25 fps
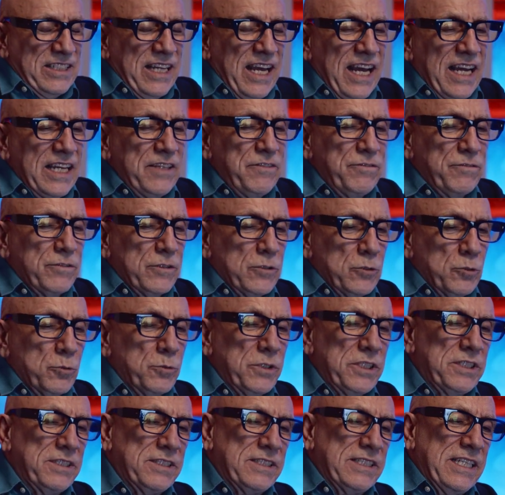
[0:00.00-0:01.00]
I've
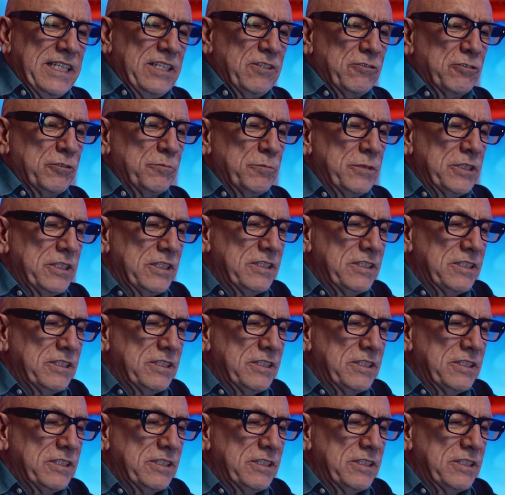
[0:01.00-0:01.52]
always seen Norman